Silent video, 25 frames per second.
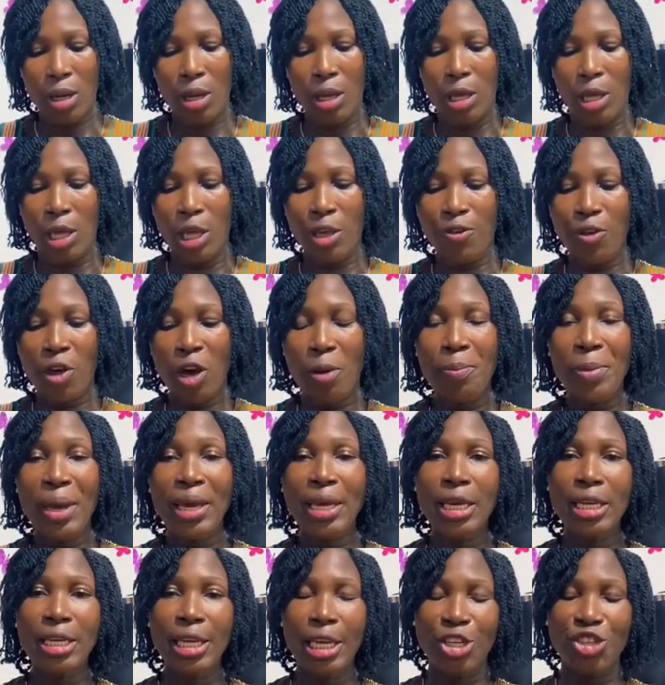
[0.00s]
if you're
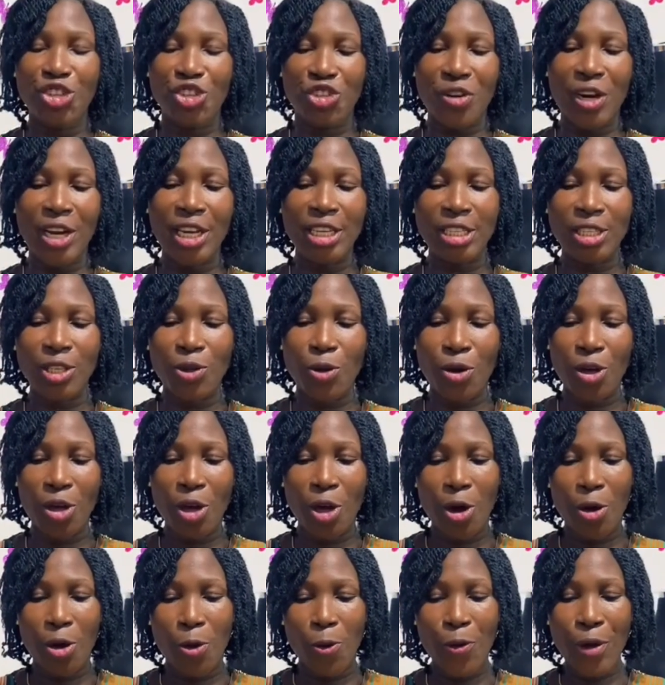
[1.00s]
making a dress
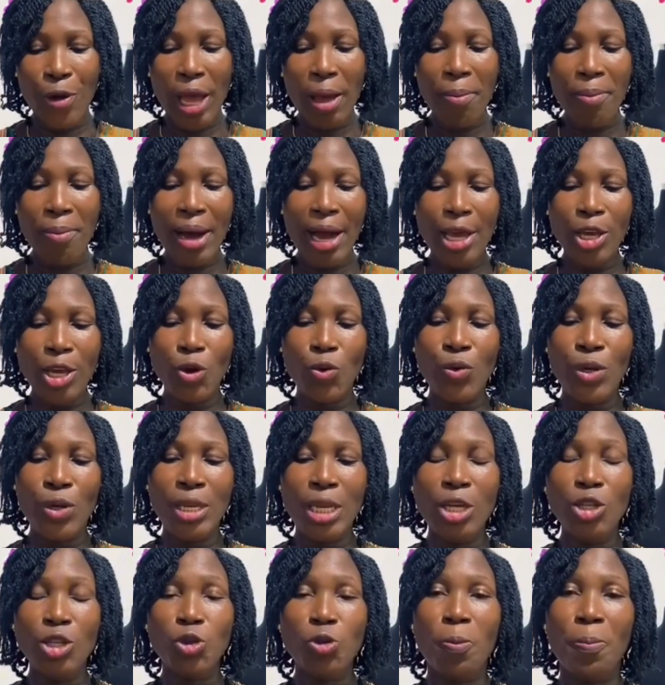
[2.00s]
whereby you will
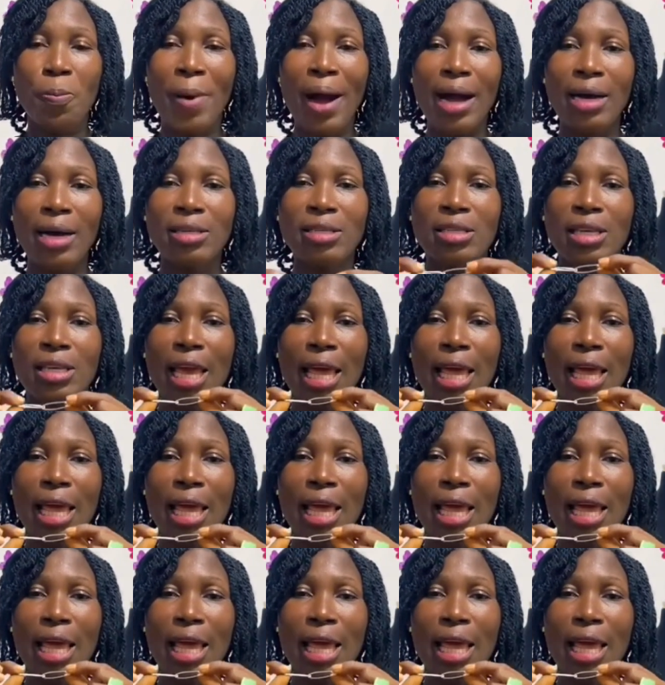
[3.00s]
need to pass